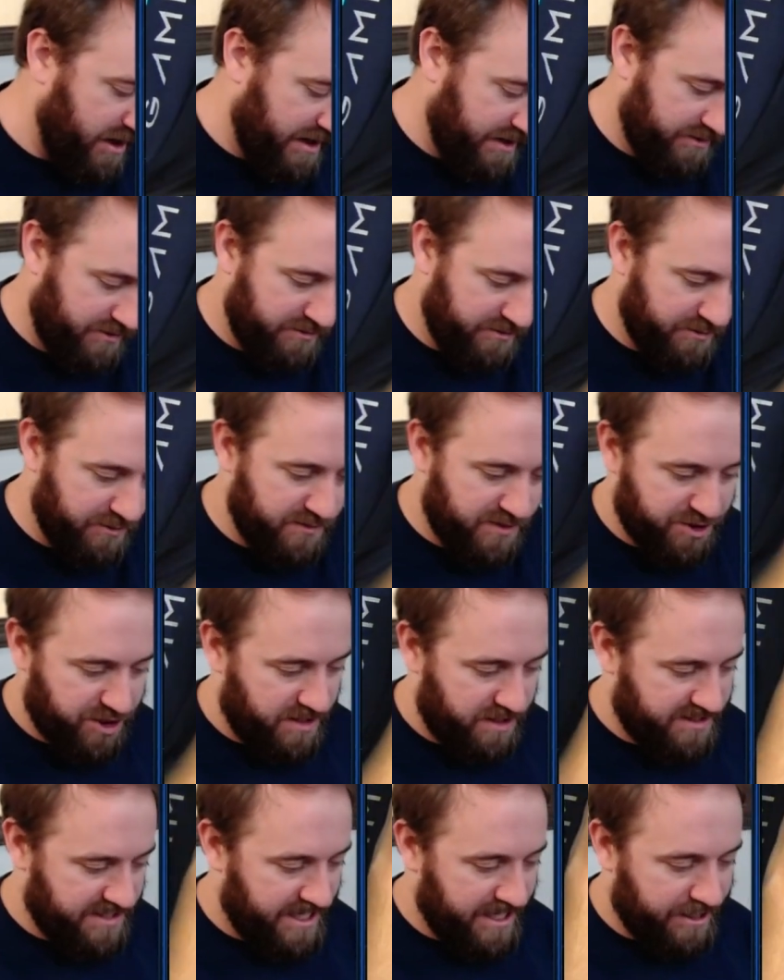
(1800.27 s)
it, Cruise is
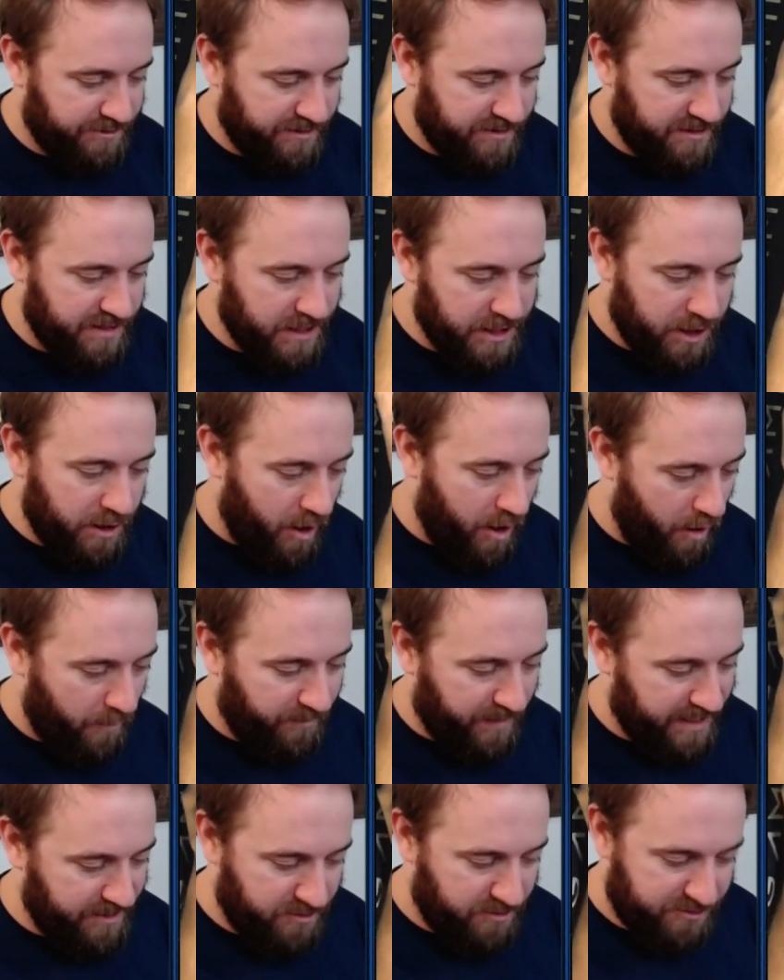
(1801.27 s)
shut down,
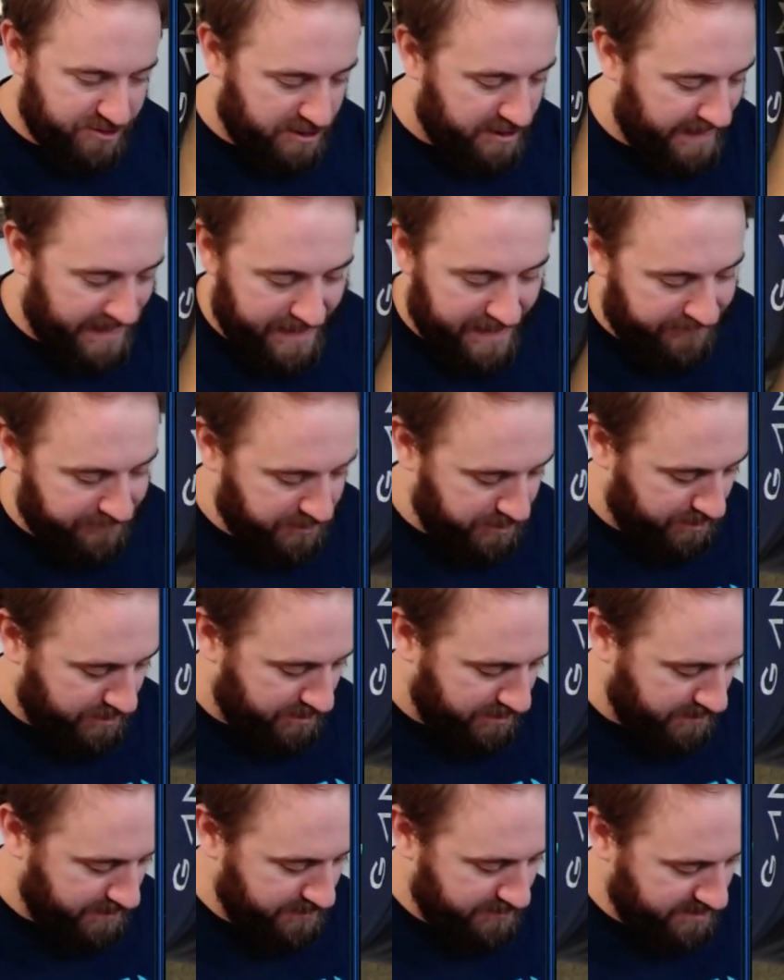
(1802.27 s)
Hopefully I don't draw it after you
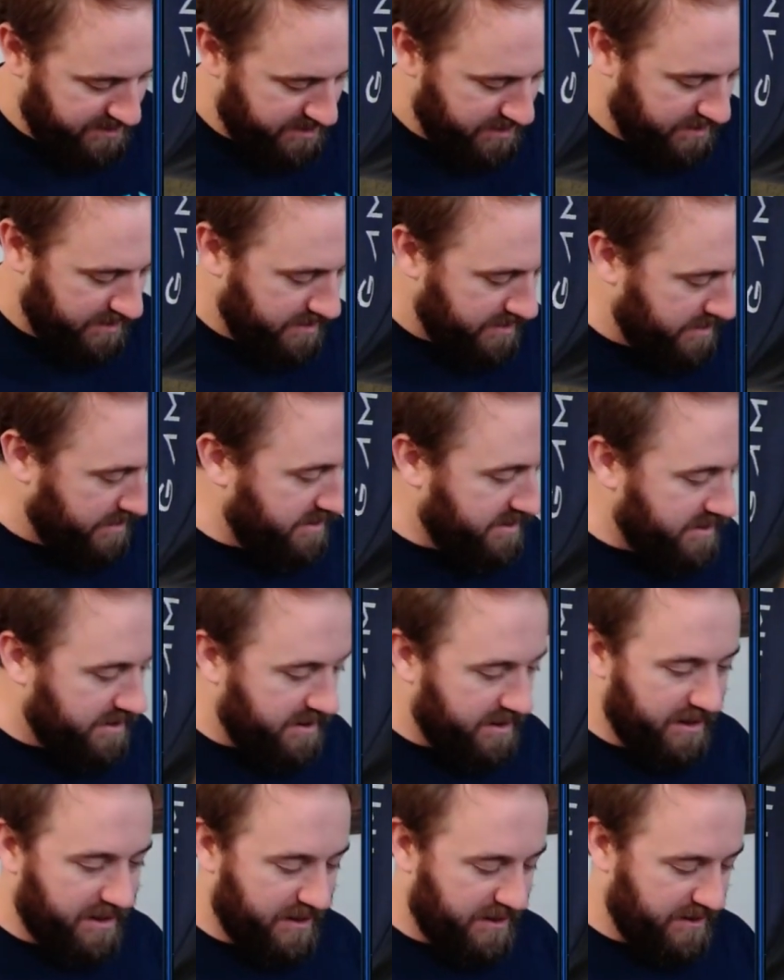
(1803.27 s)
cruise,
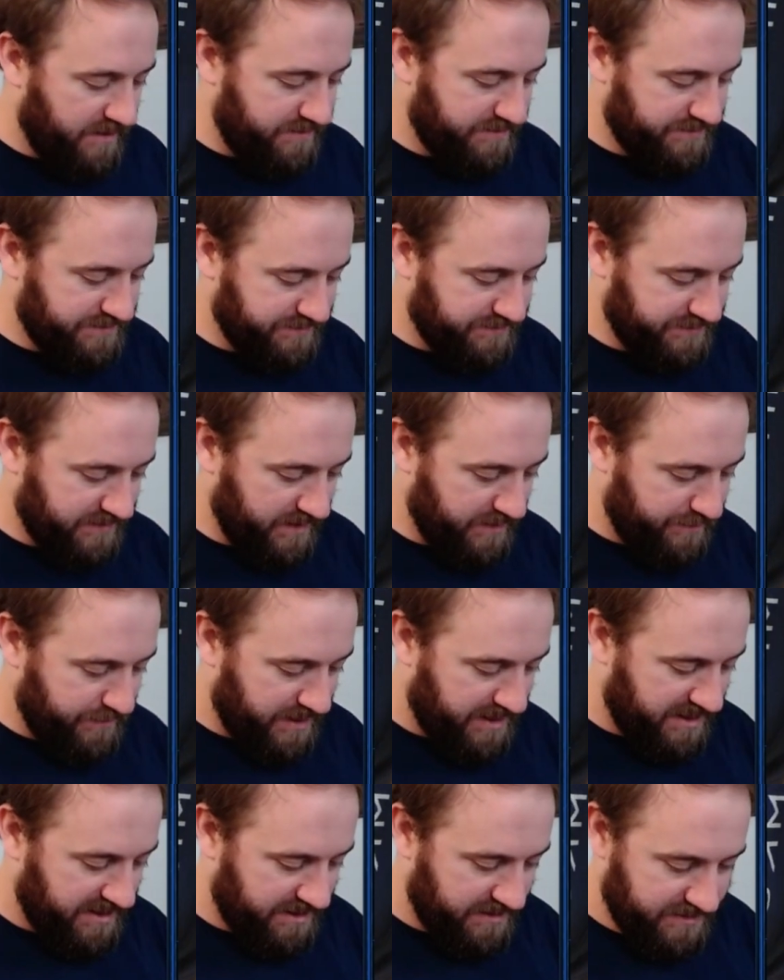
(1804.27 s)

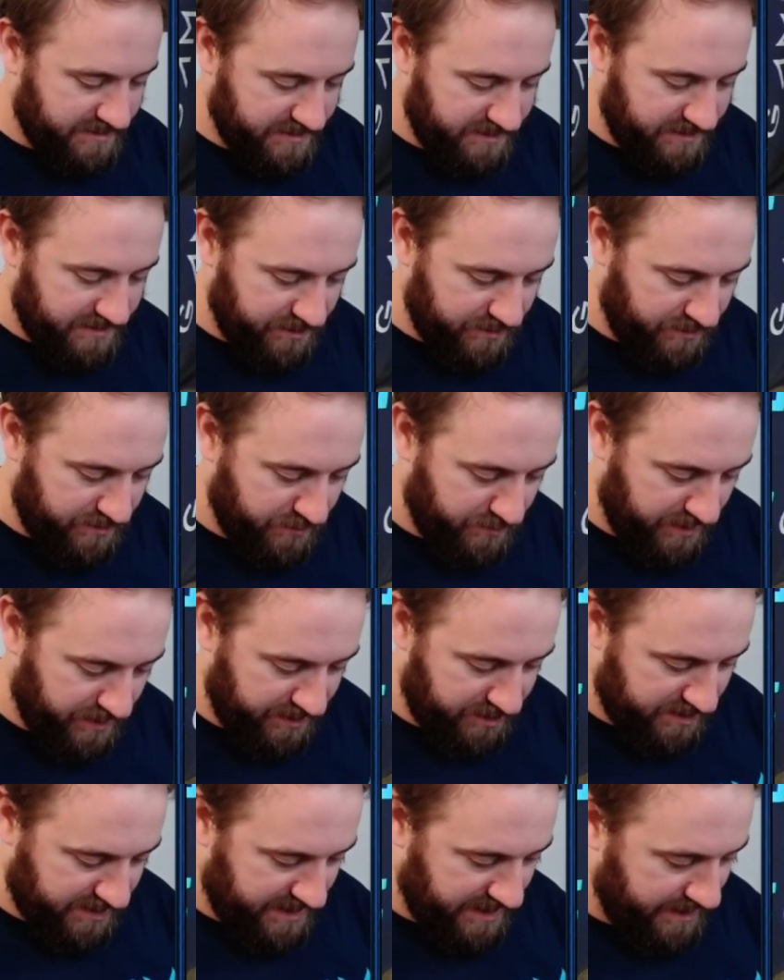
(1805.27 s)
but you really
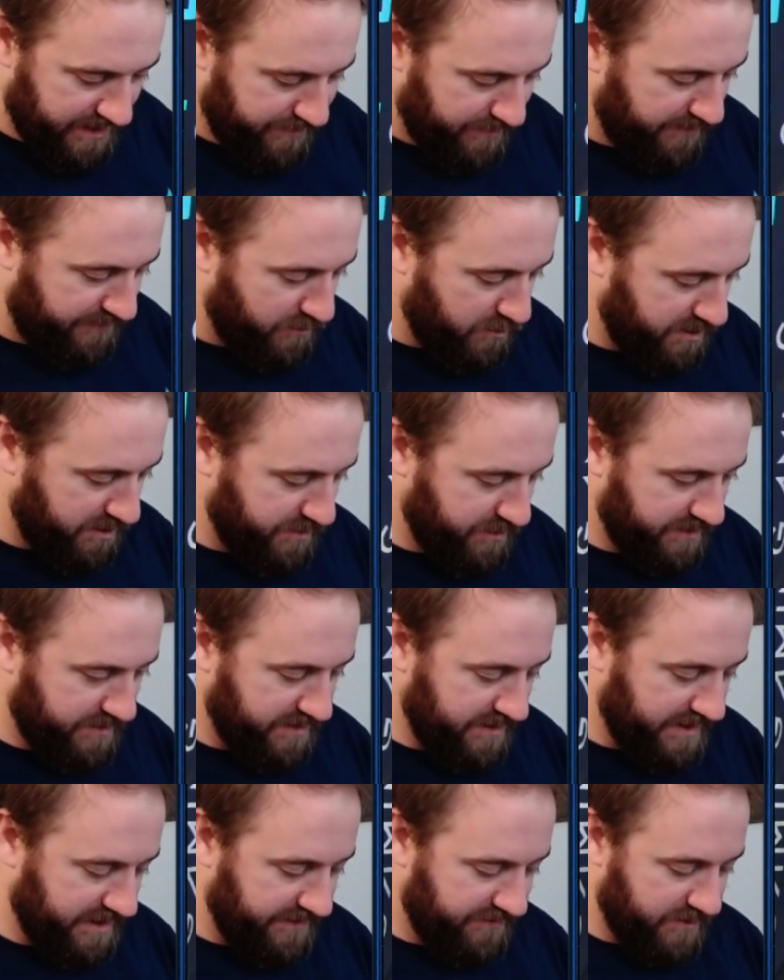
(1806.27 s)
just can't afford to.
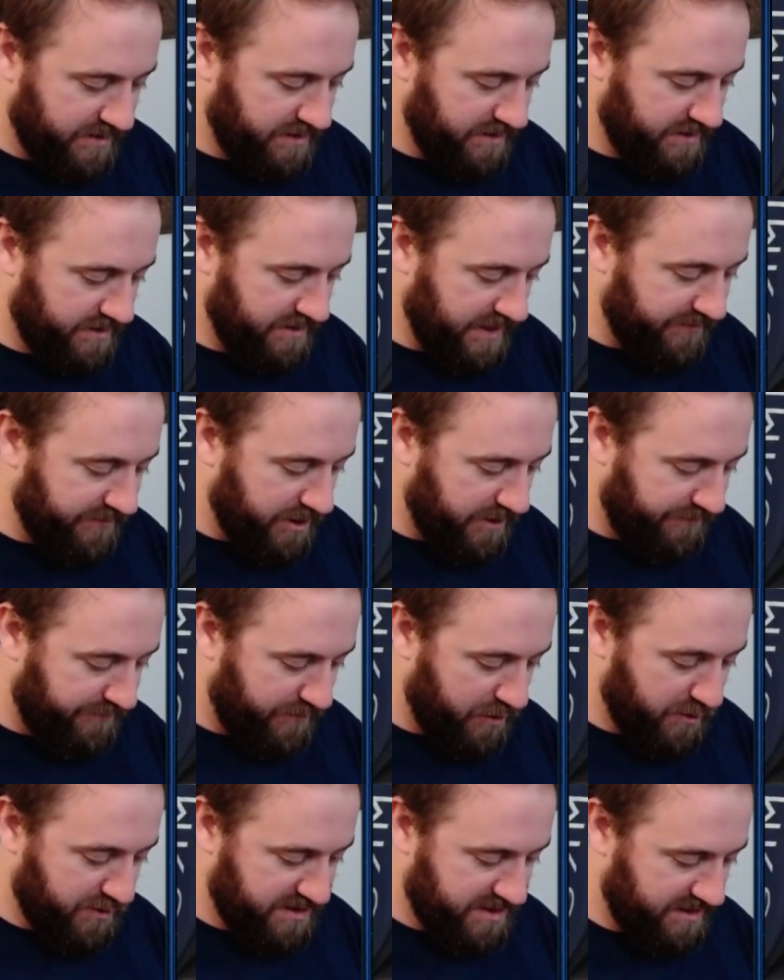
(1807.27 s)
Even the
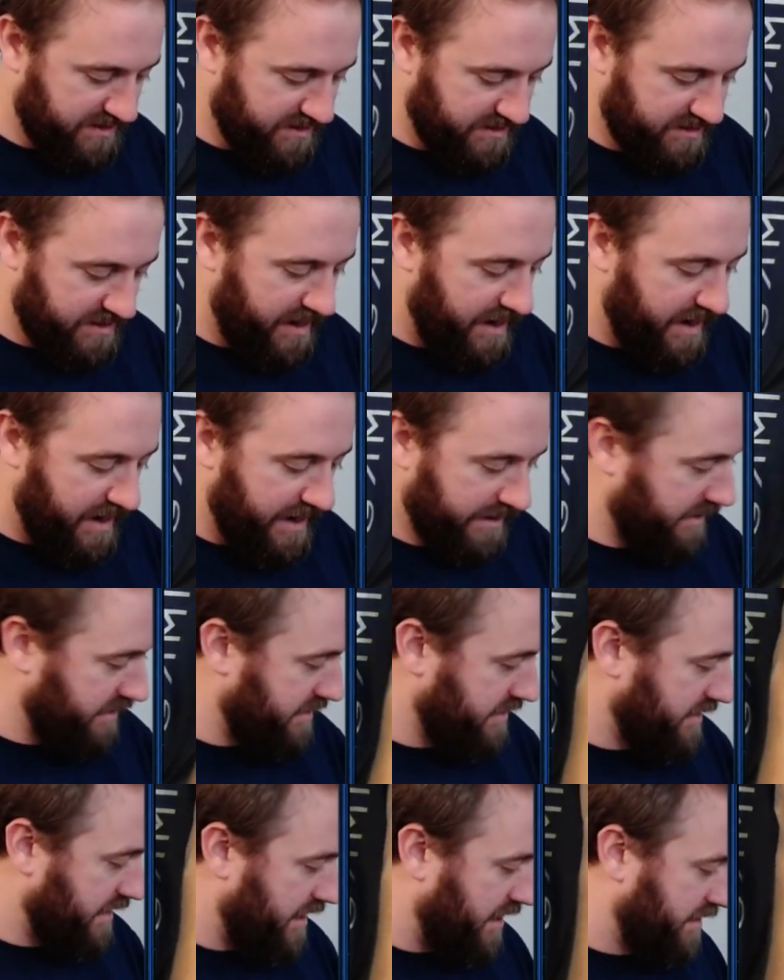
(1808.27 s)
first is not
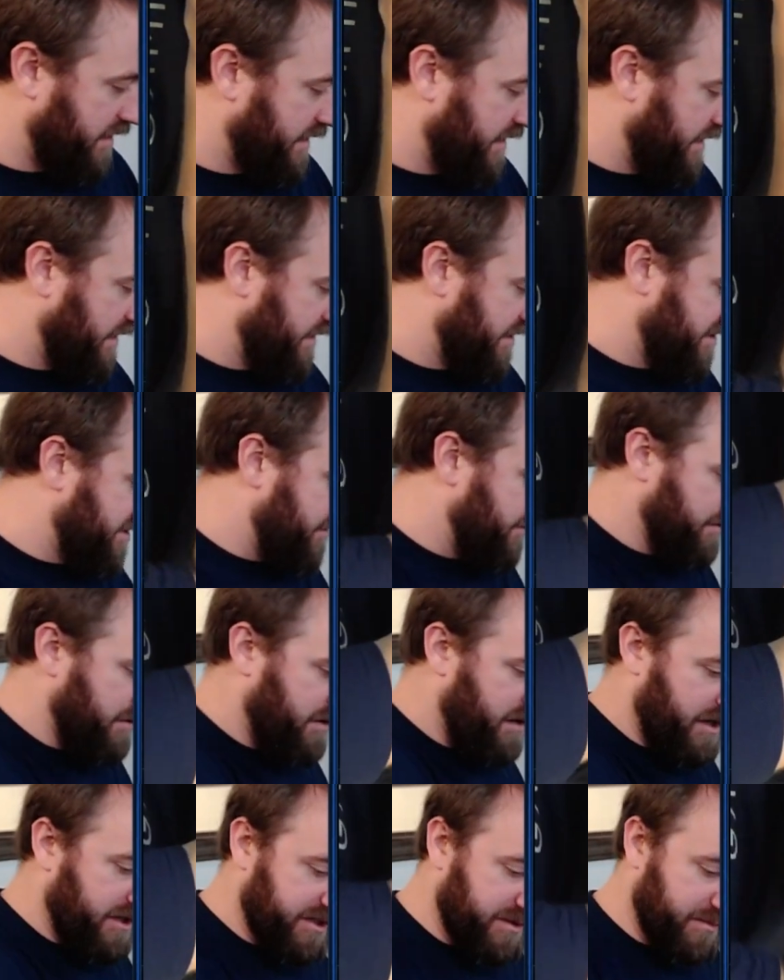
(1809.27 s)
a stone
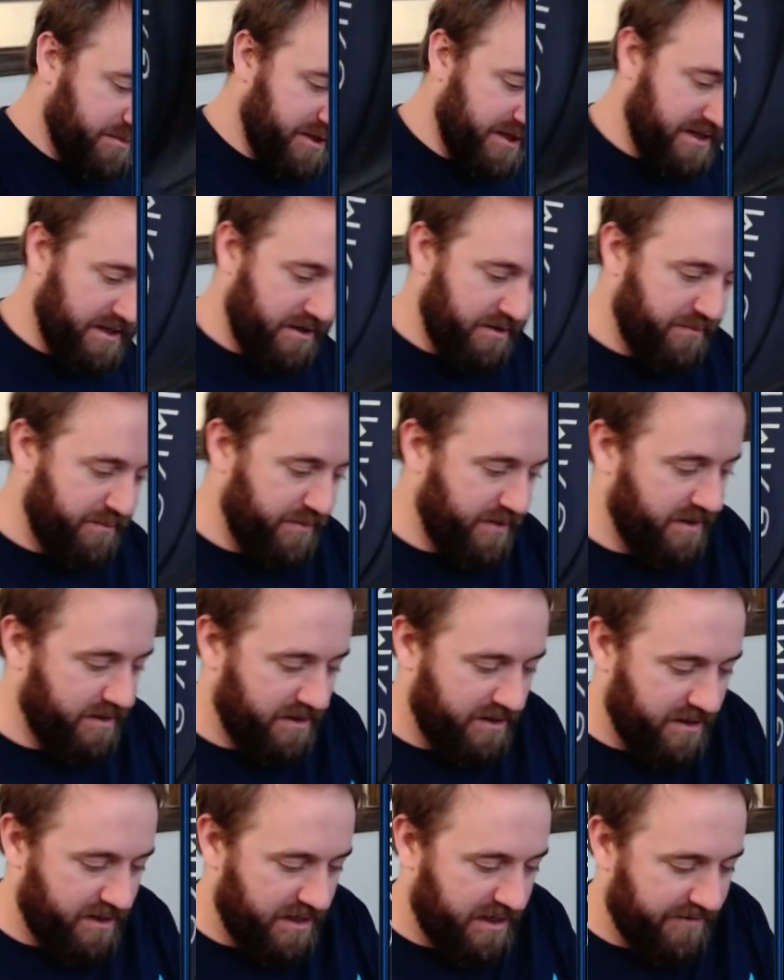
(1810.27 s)
lock to bring in, but
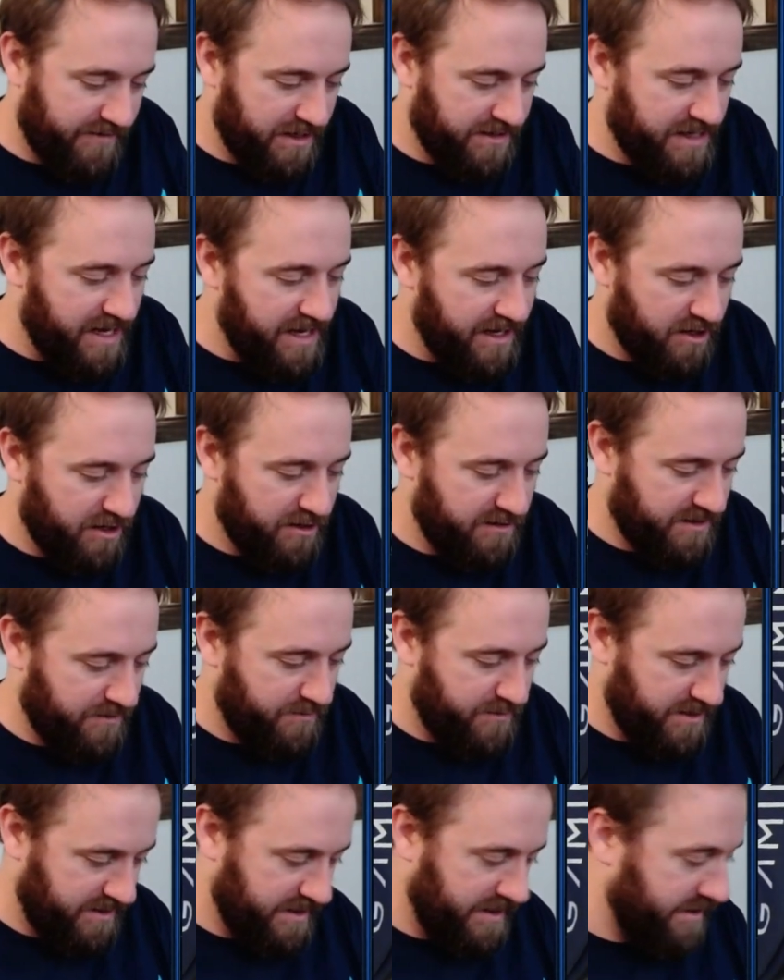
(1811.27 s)
I've got the 8 cards I
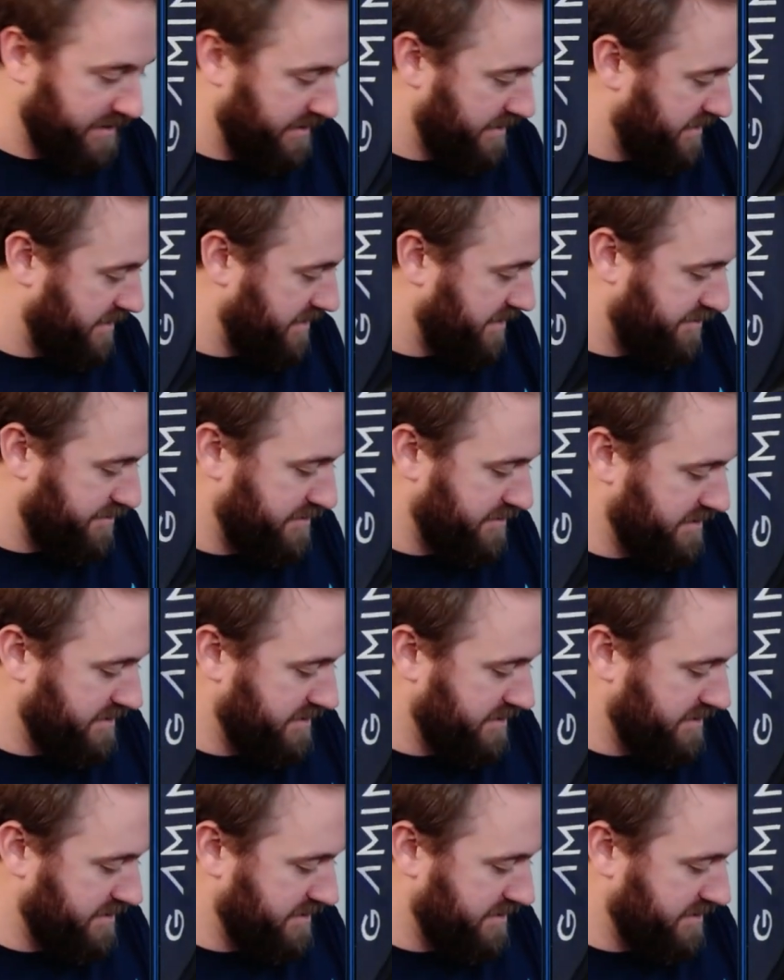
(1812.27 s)
want to cut, so